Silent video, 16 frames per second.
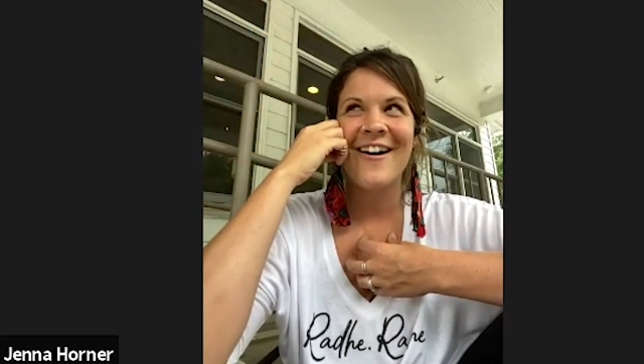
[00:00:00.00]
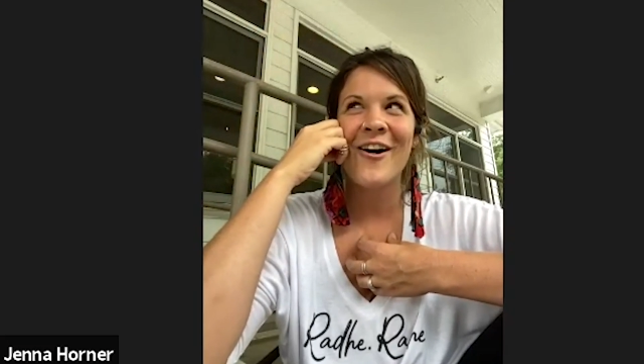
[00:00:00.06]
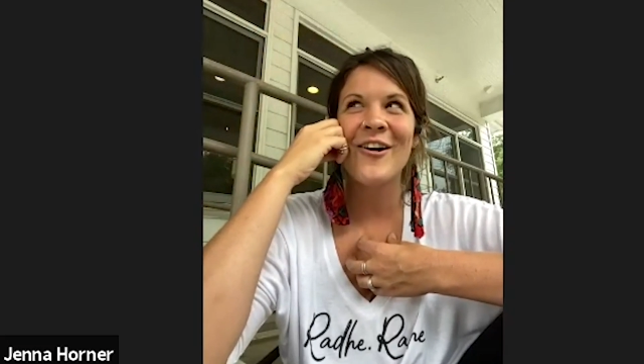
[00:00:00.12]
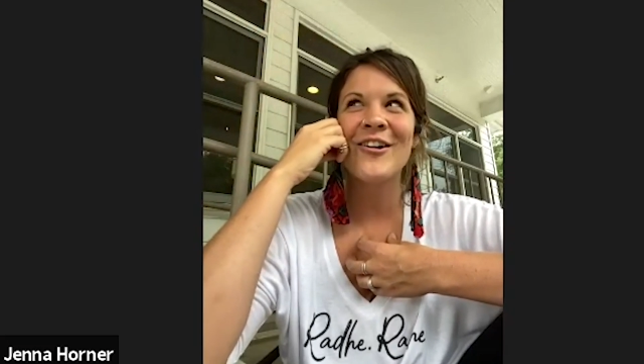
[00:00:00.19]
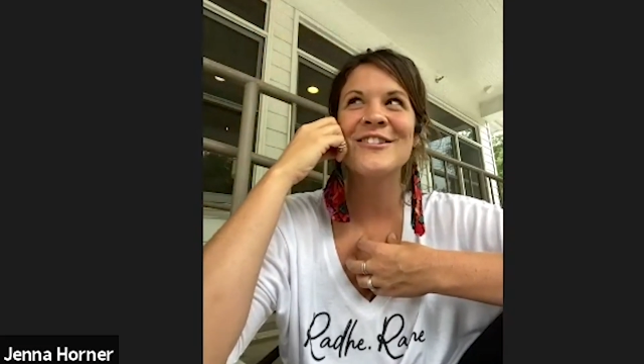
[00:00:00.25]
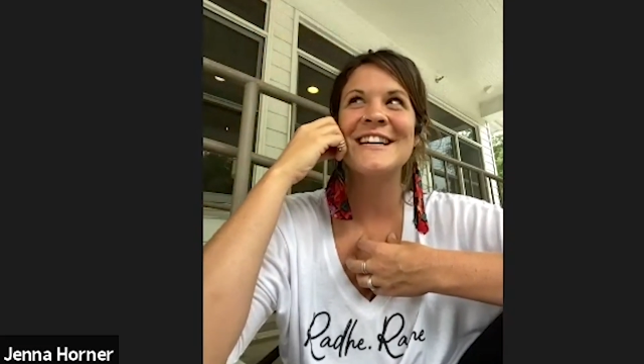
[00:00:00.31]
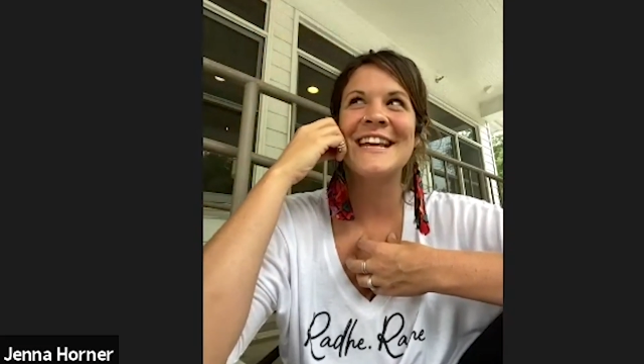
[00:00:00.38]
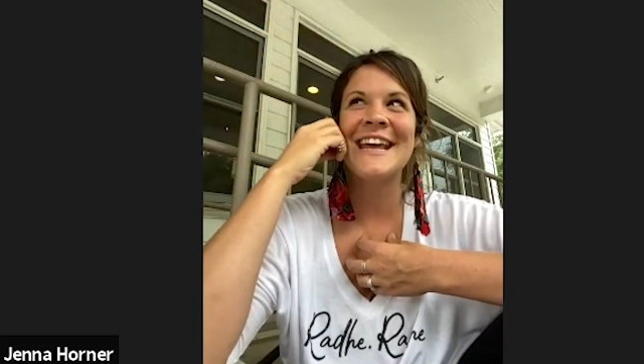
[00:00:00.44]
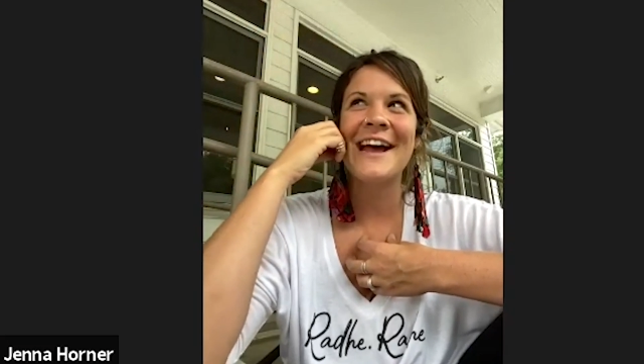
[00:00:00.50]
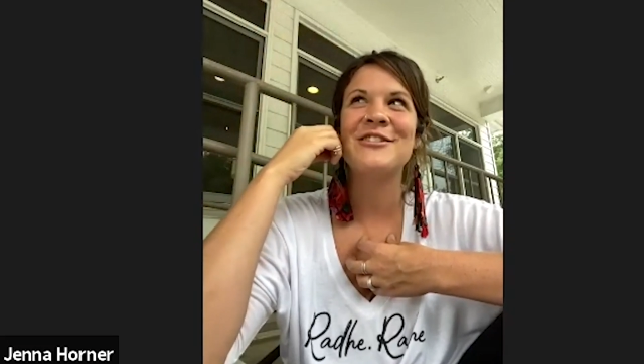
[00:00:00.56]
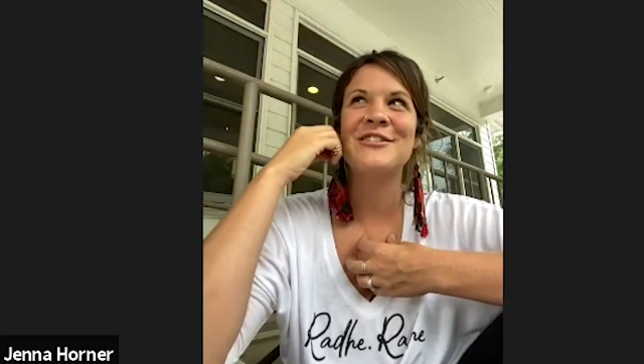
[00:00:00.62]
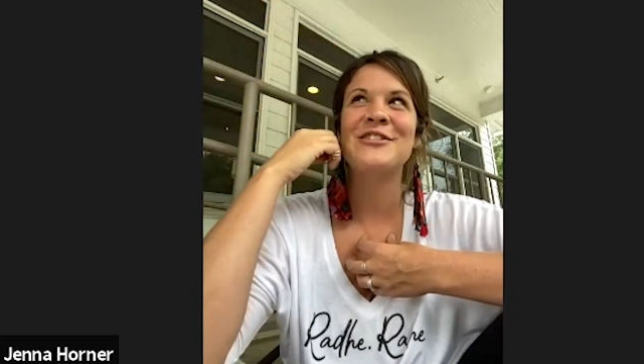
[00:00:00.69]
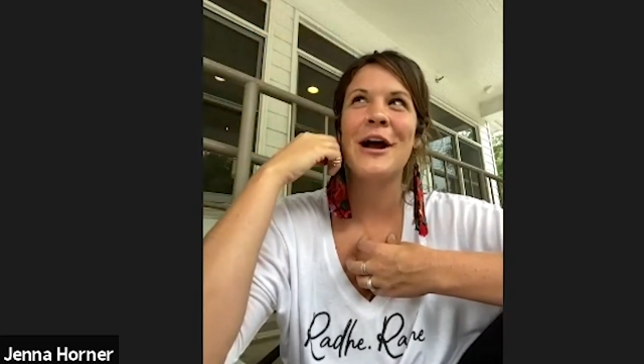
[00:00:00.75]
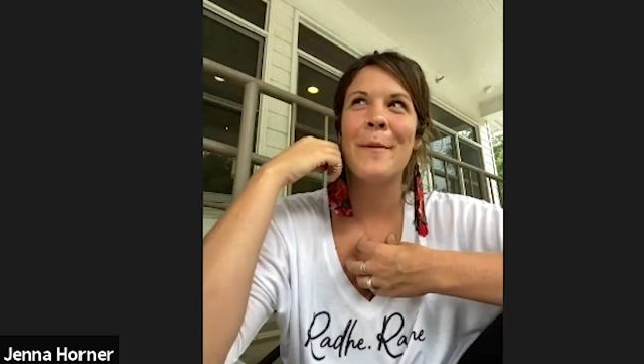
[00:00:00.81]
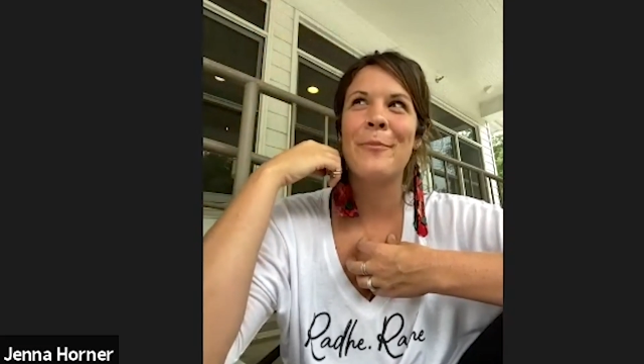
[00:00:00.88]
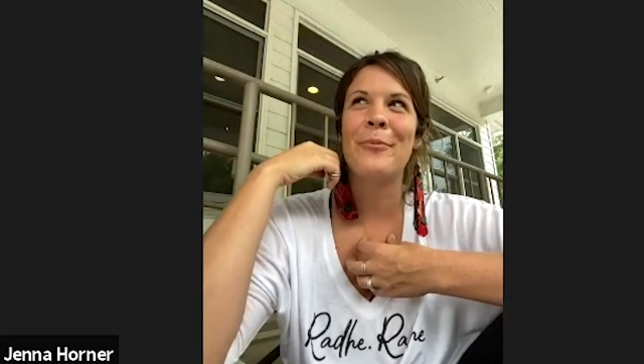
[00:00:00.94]
hard to
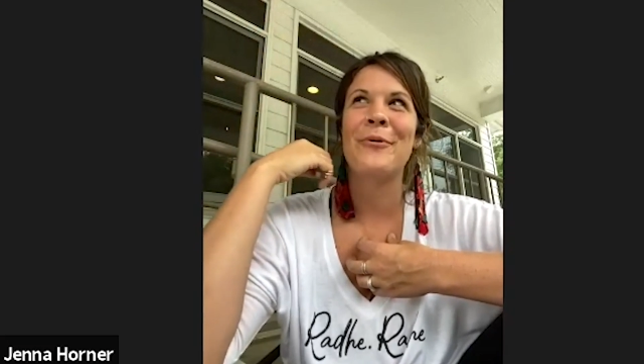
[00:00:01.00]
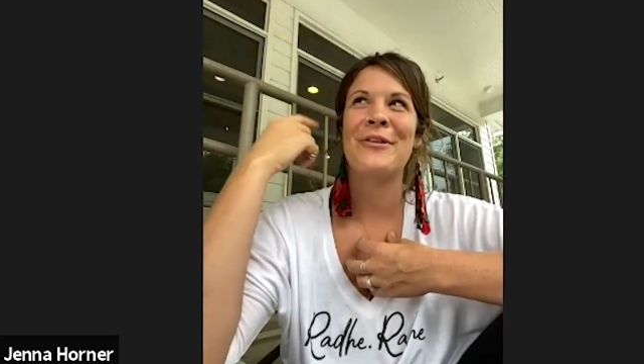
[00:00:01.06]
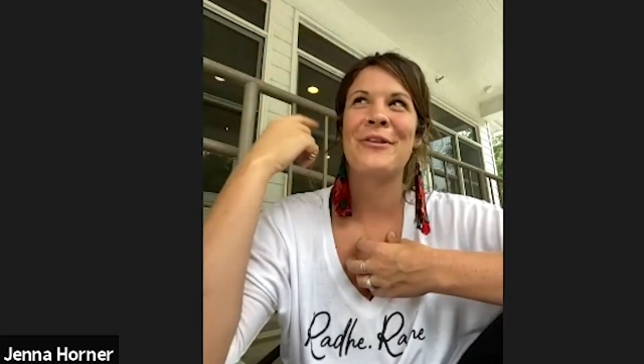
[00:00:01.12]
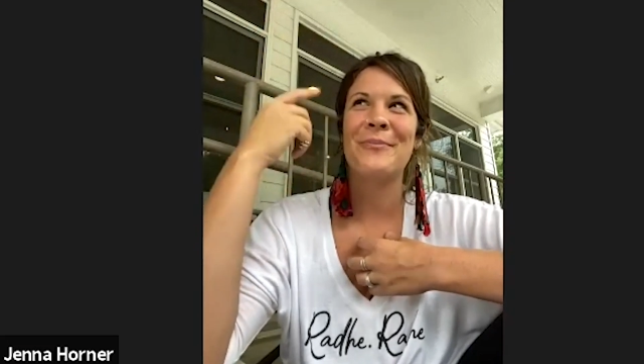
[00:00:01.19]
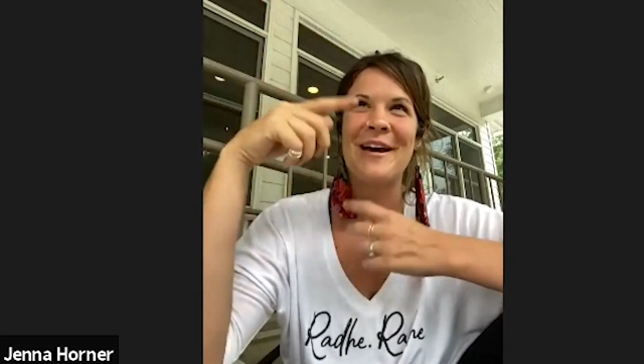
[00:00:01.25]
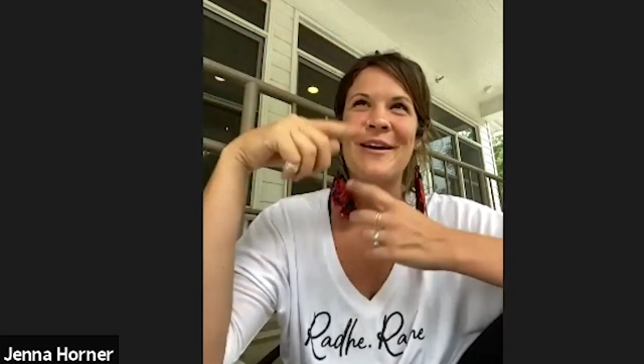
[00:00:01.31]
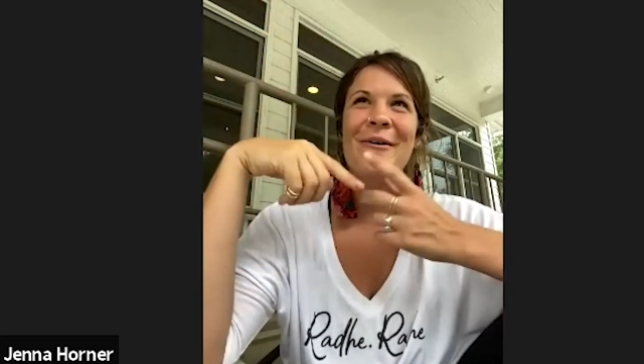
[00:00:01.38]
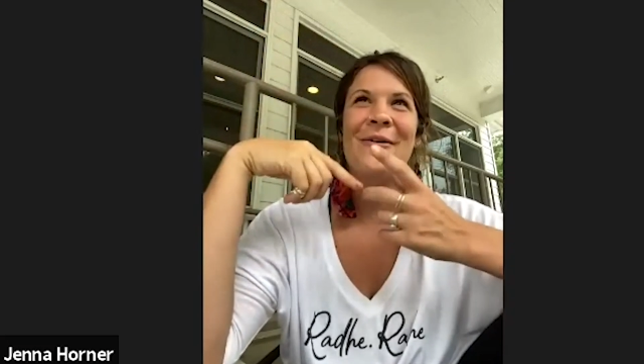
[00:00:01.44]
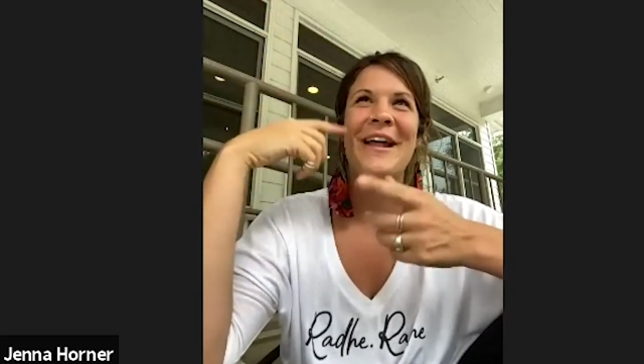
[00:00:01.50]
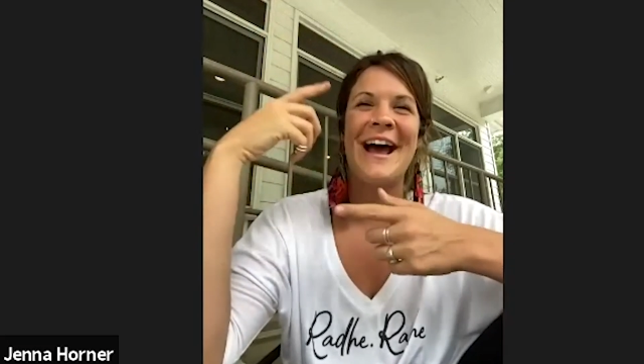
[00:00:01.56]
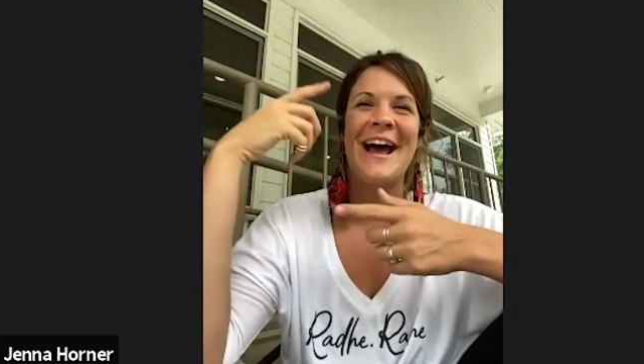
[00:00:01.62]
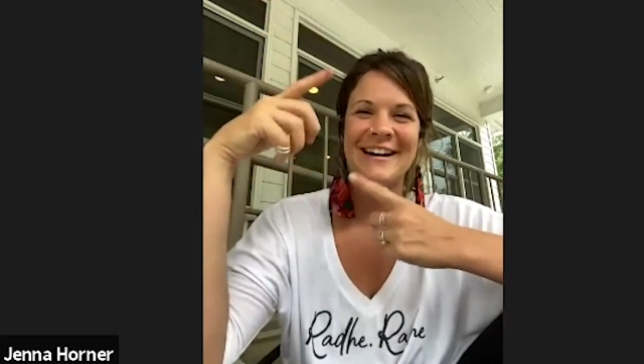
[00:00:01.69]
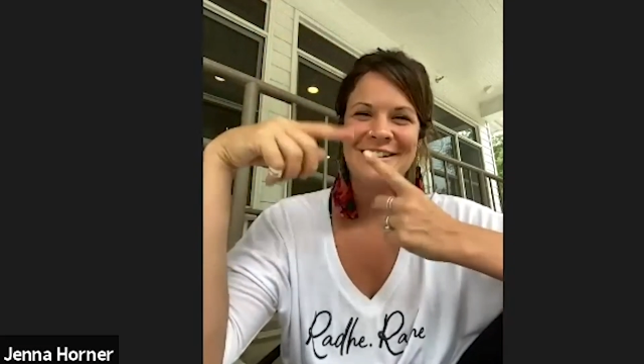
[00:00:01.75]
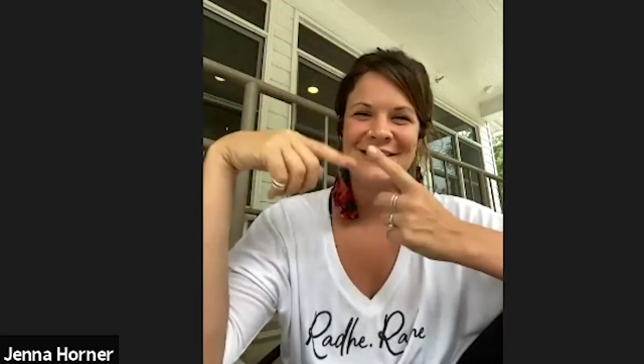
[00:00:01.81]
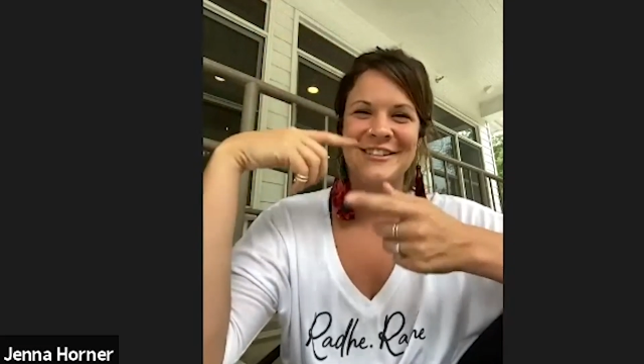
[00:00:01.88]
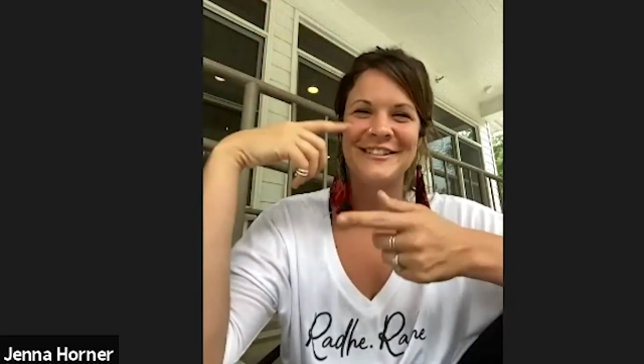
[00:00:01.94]
catch up with my own
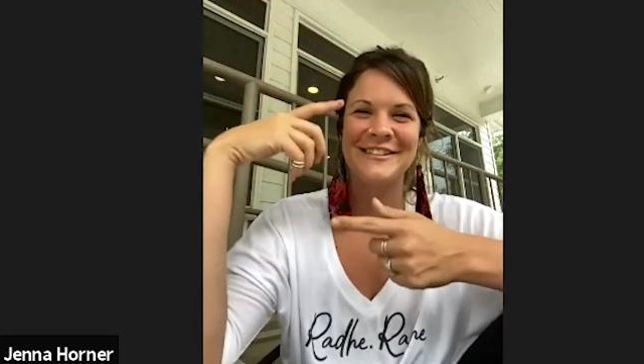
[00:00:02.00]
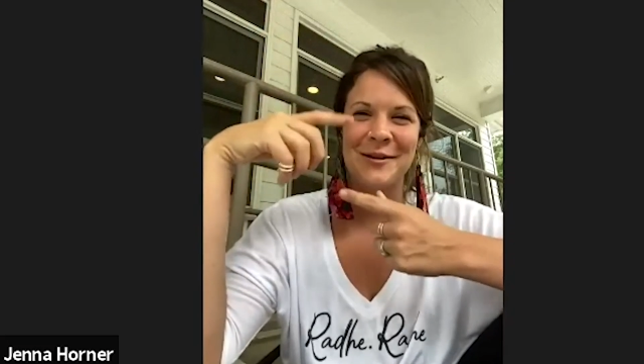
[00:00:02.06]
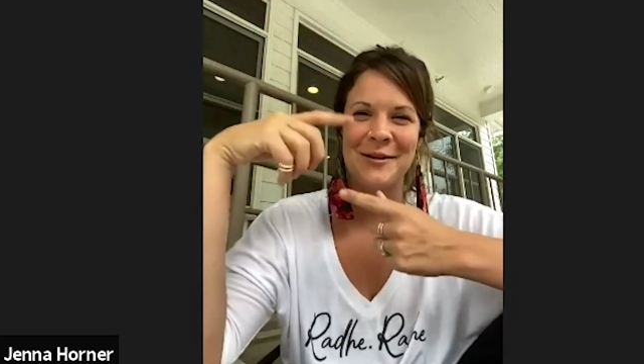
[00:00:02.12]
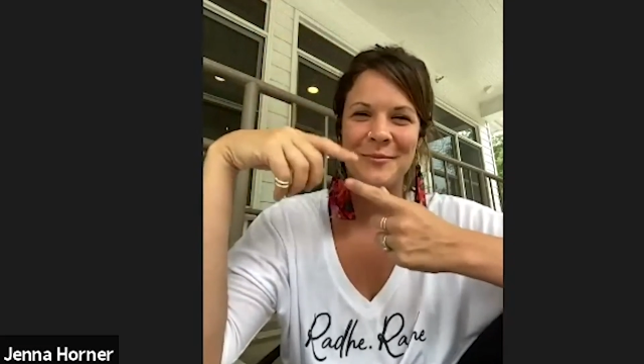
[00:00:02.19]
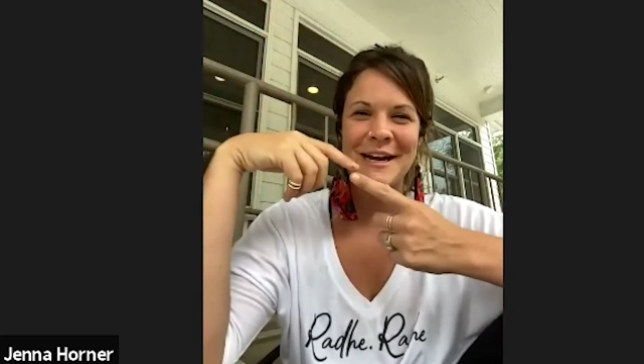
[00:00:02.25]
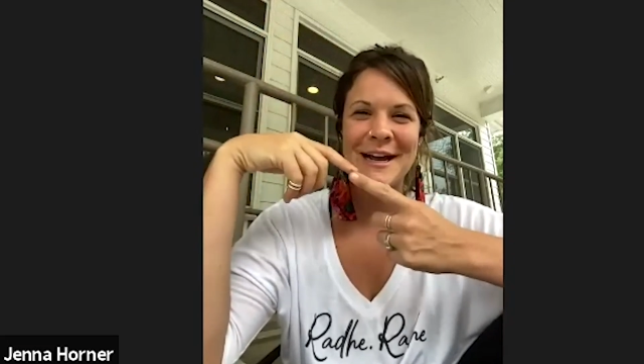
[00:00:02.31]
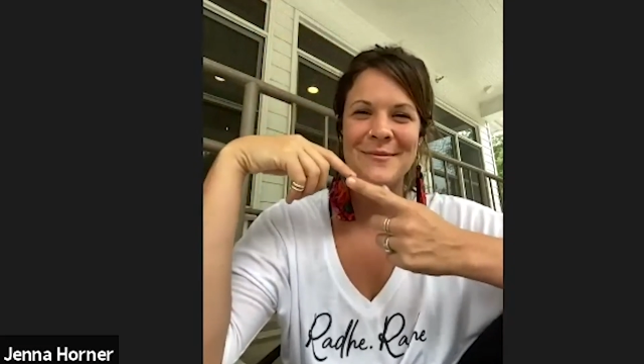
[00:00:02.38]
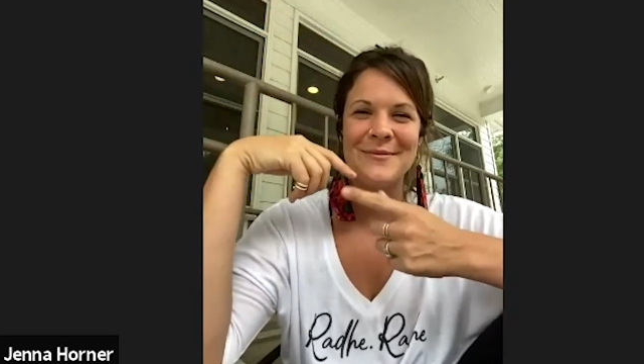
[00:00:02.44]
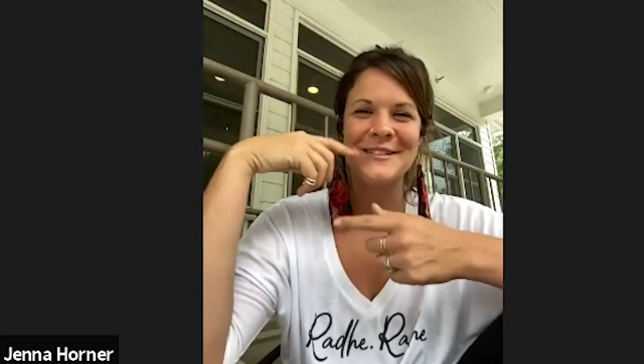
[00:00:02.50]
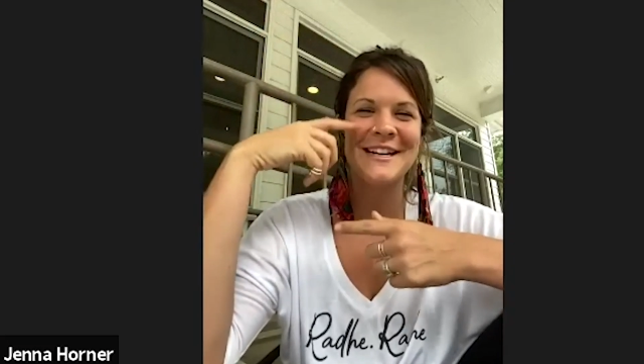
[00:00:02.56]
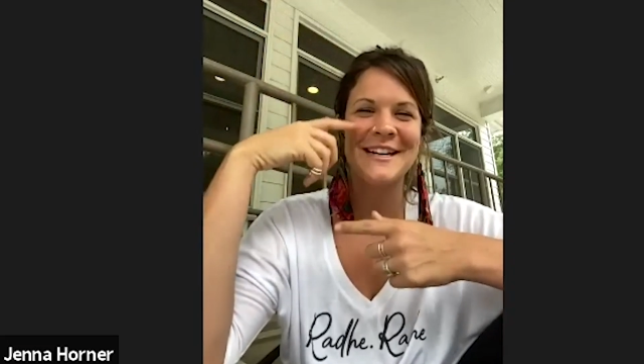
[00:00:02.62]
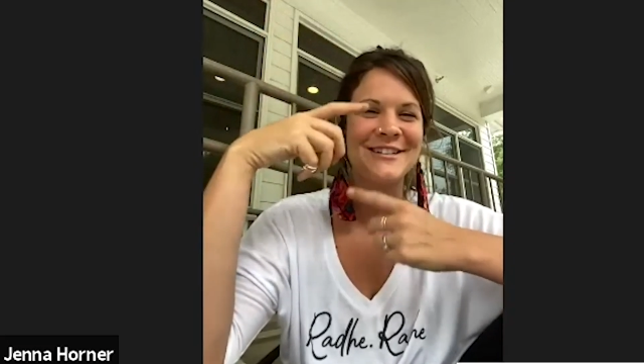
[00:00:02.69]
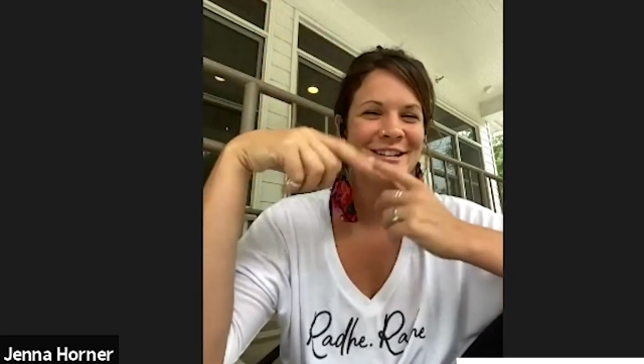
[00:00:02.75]
actions sometimes. I